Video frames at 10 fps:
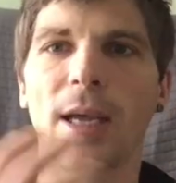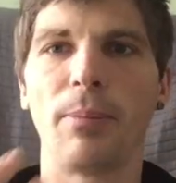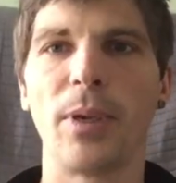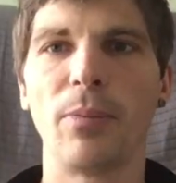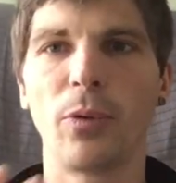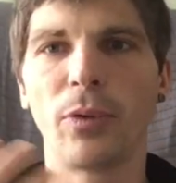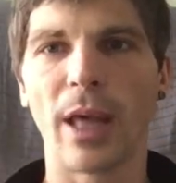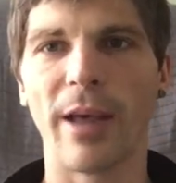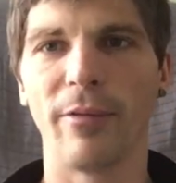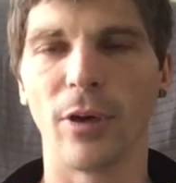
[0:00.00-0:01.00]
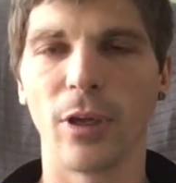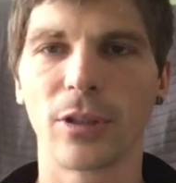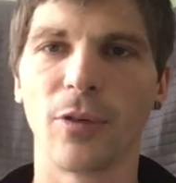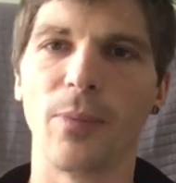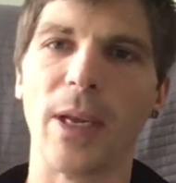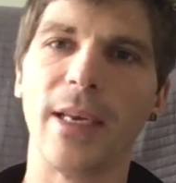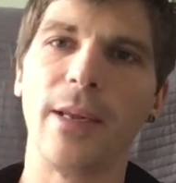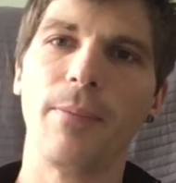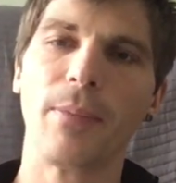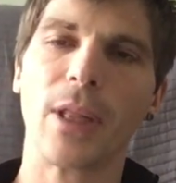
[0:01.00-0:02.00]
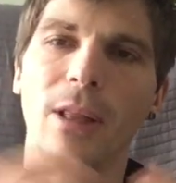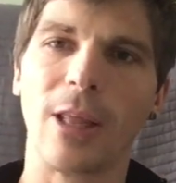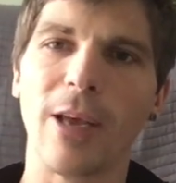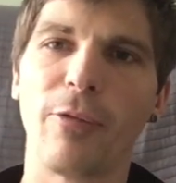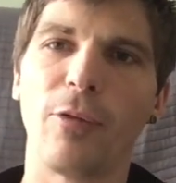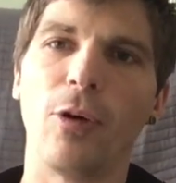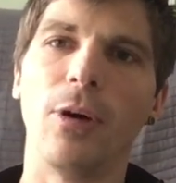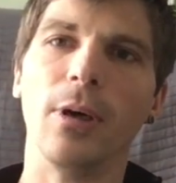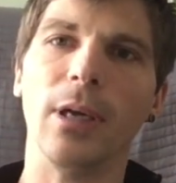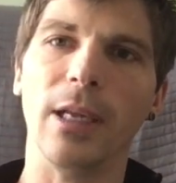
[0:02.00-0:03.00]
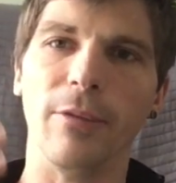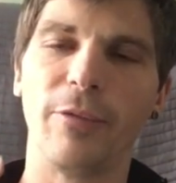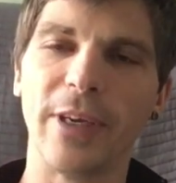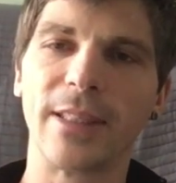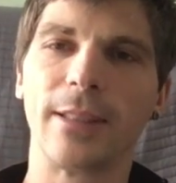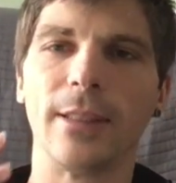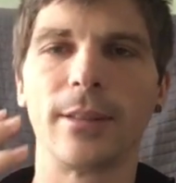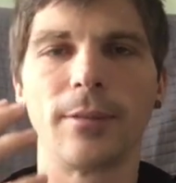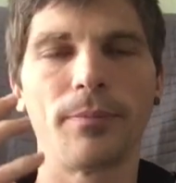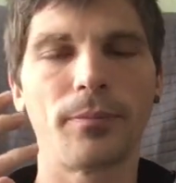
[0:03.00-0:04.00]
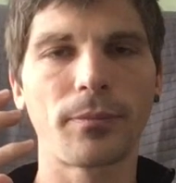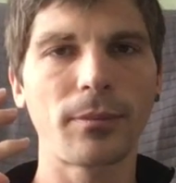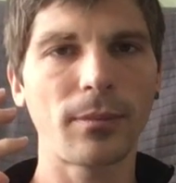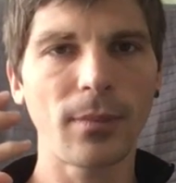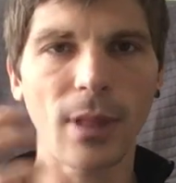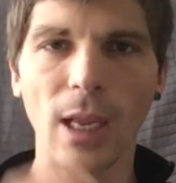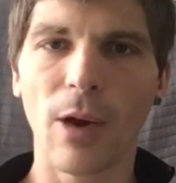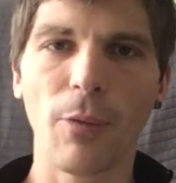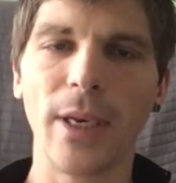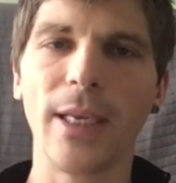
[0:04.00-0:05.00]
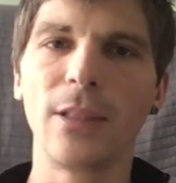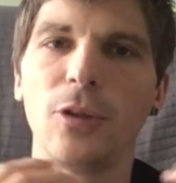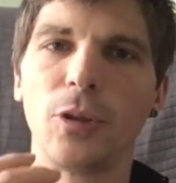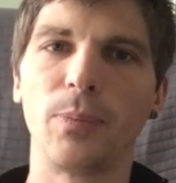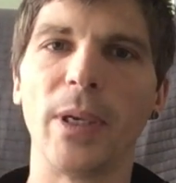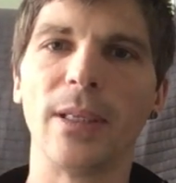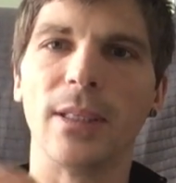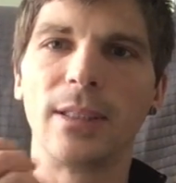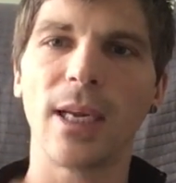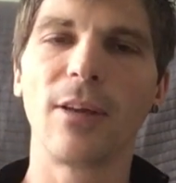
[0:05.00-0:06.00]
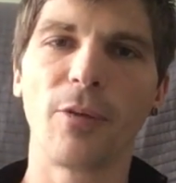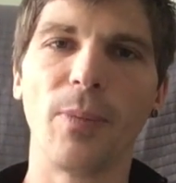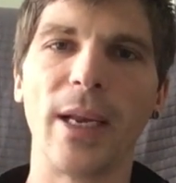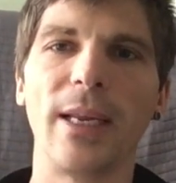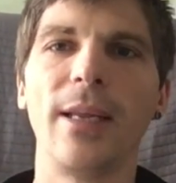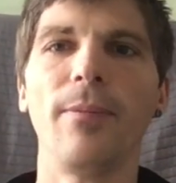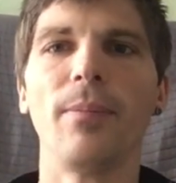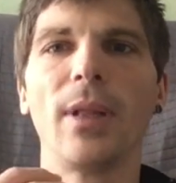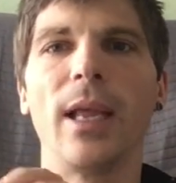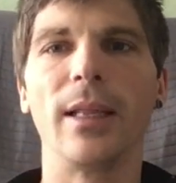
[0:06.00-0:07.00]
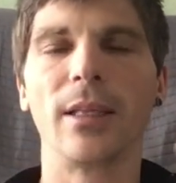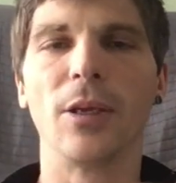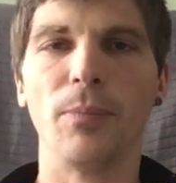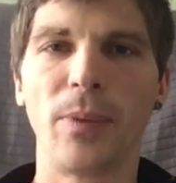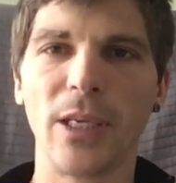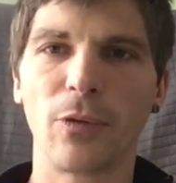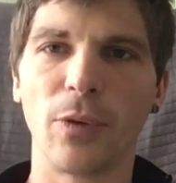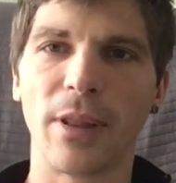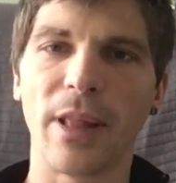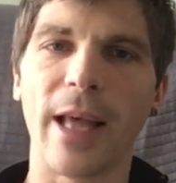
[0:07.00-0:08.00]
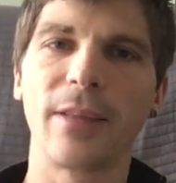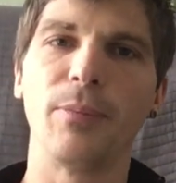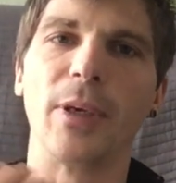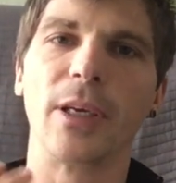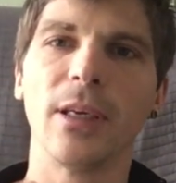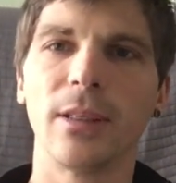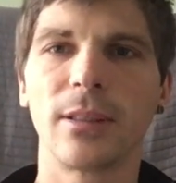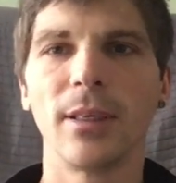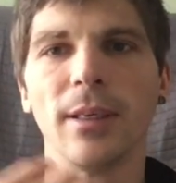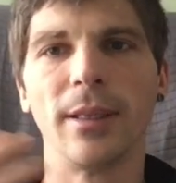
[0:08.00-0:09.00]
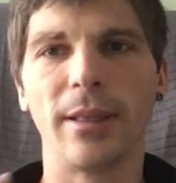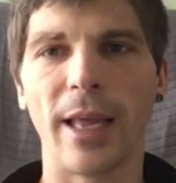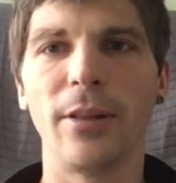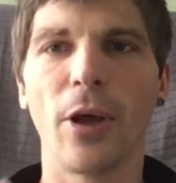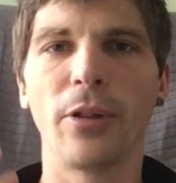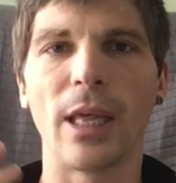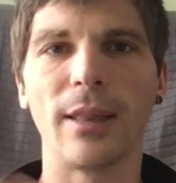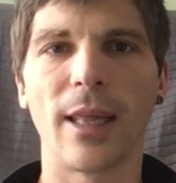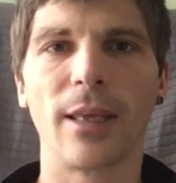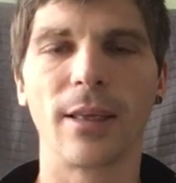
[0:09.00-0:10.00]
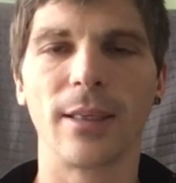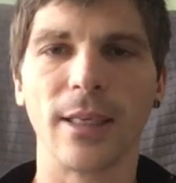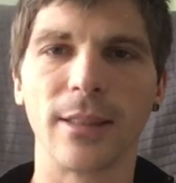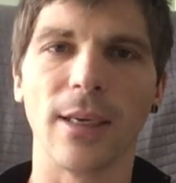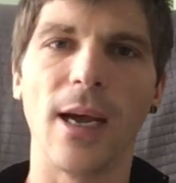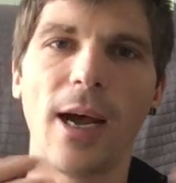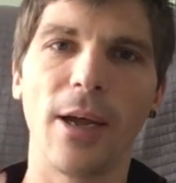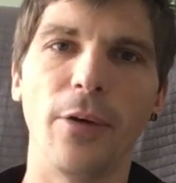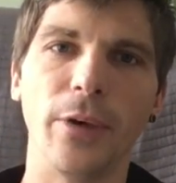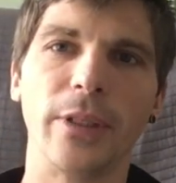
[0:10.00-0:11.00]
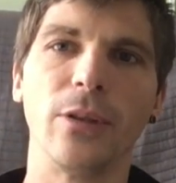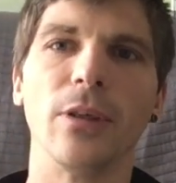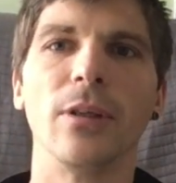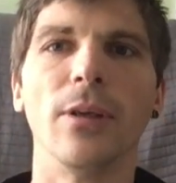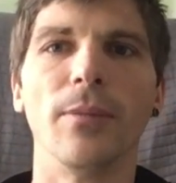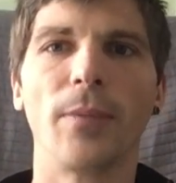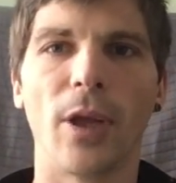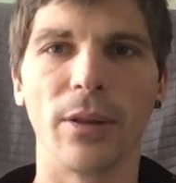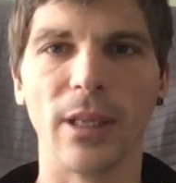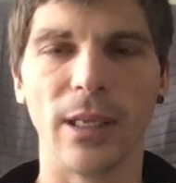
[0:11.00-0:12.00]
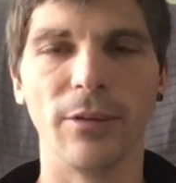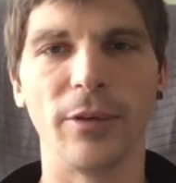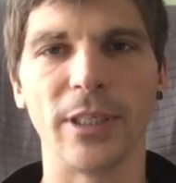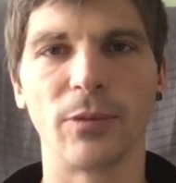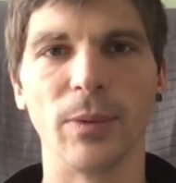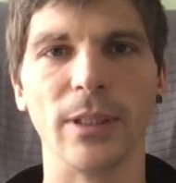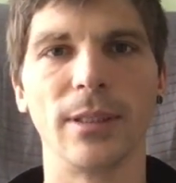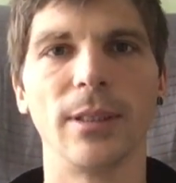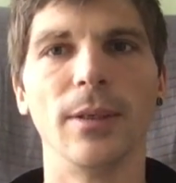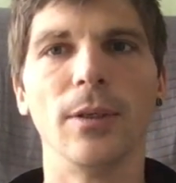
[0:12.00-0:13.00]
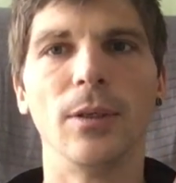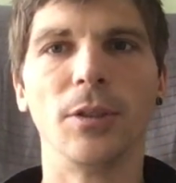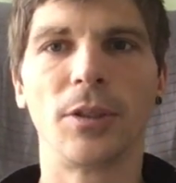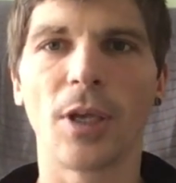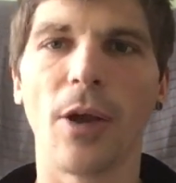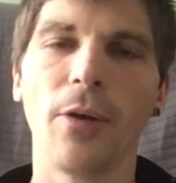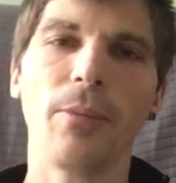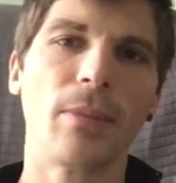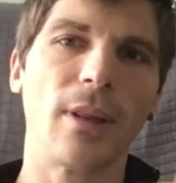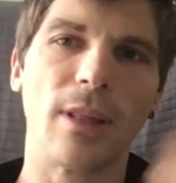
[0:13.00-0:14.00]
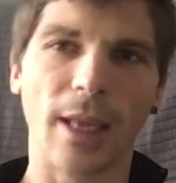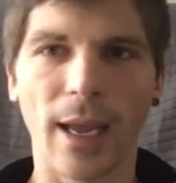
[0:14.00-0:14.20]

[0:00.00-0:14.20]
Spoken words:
are people that have a lot of money. Therefore, investors are willing to spend a ton of money and compete with that because they know that they could get a higher return on their investment. So they